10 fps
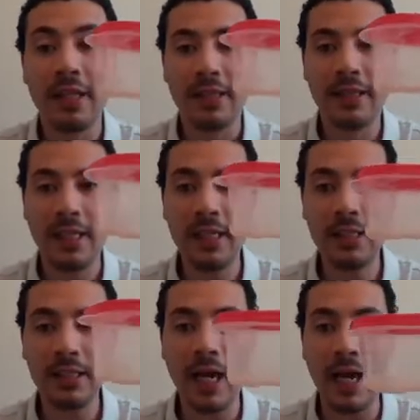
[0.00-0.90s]

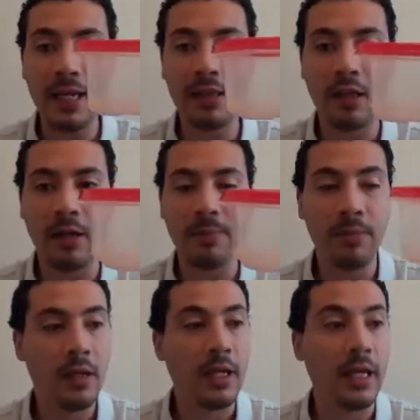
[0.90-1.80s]
this item
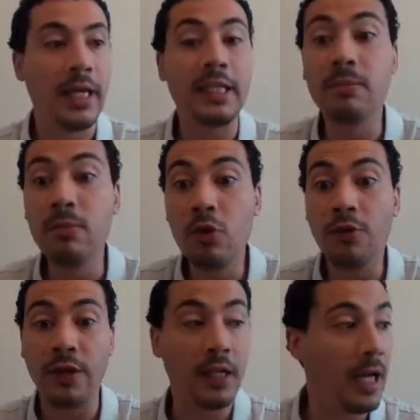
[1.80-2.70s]
is
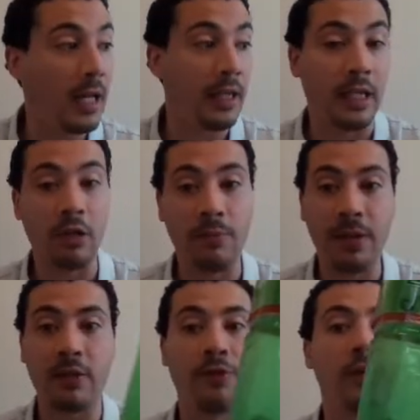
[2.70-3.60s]
moving a little
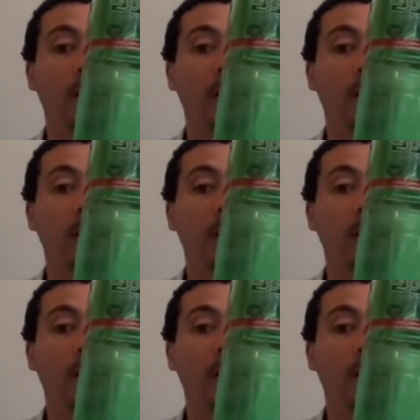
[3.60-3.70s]
bit. For